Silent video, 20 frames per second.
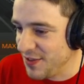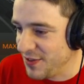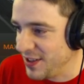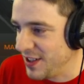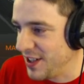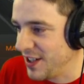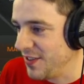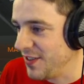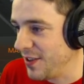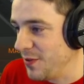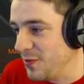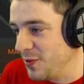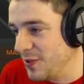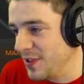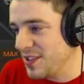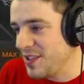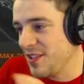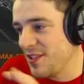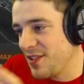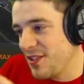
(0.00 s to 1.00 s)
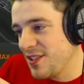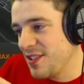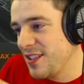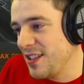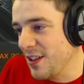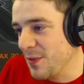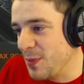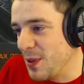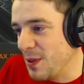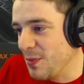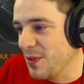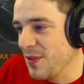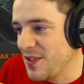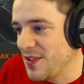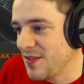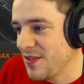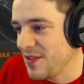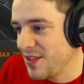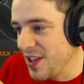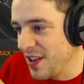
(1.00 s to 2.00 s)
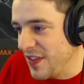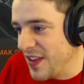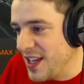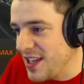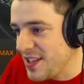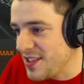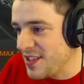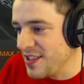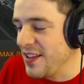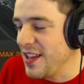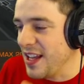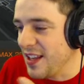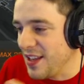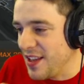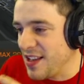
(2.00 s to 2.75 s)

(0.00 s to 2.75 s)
and kind of like, oh, this is, you know, people have done this and done that.